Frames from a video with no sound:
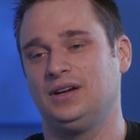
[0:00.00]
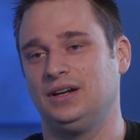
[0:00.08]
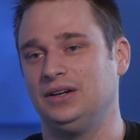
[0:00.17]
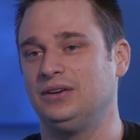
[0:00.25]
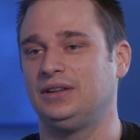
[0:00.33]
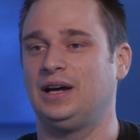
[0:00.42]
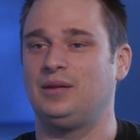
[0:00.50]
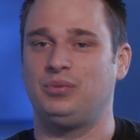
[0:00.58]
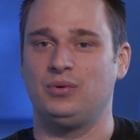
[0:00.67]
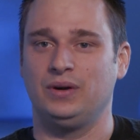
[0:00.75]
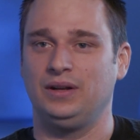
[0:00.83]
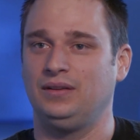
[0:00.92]
at that
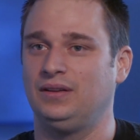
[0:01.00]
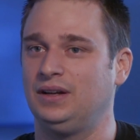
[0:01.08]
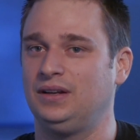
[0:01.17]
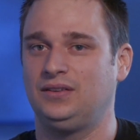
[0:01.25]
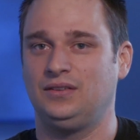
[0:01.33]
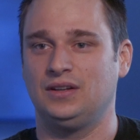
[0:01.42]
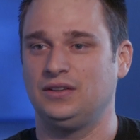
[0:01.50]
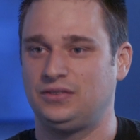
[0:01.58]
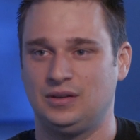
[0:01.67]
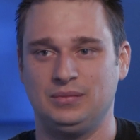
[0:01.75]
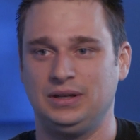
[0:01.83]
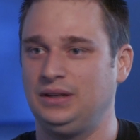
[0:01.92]
point that
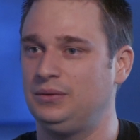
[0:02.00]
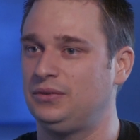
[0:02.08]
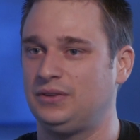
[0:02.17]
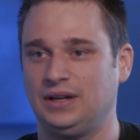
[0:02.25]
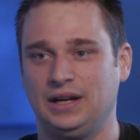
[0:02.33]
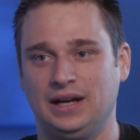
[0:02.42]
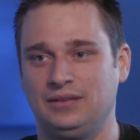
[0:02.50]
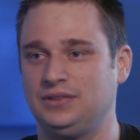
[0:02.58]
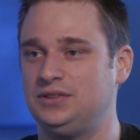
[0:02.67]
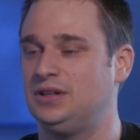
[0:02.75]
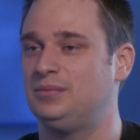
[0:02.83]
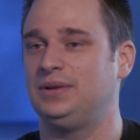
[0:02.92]
somebody was going to have
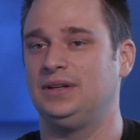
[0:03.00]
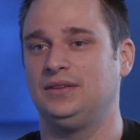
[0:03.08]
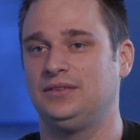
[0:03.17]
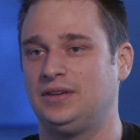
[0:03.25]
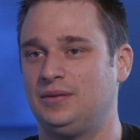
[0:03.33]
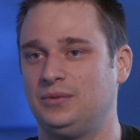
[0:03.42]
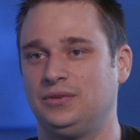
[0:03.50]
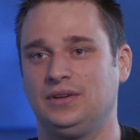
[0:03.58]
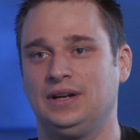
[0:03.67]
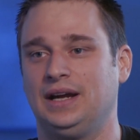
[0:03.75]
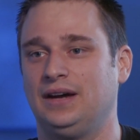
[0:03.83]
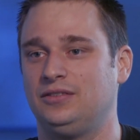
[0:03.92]
to jump in, something was
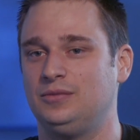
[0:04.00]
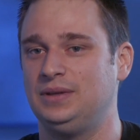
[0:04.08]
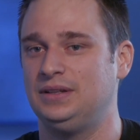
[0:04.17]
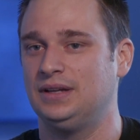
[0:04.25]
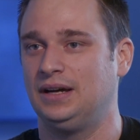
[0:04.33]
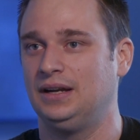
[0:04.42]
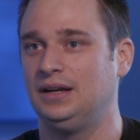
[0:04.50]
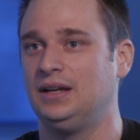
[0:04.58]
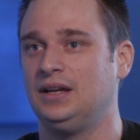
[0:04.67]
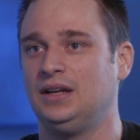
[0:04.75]
going to have to be done.